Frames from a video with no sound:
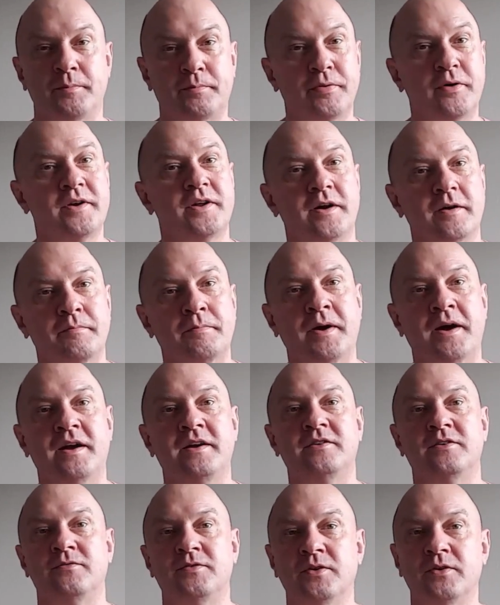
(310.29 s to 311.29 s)
product
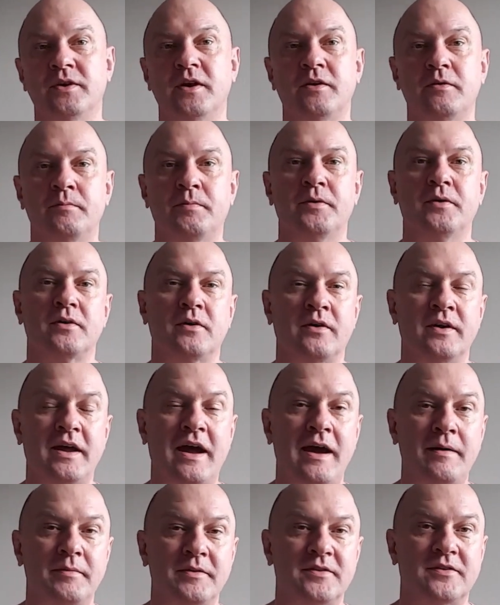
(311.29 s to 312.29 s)
page of your notebook on
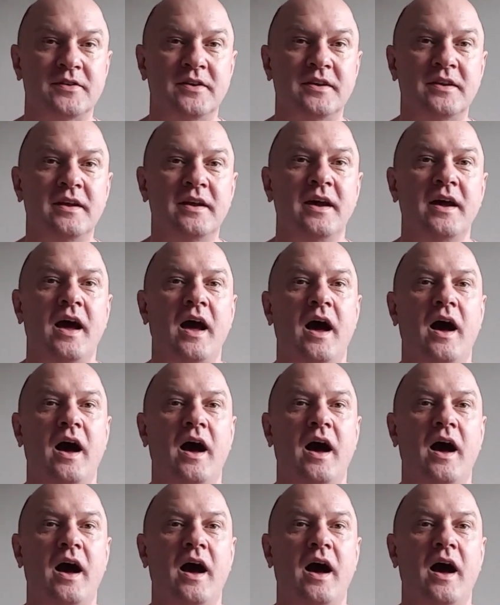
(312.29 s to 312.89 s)
Amazon,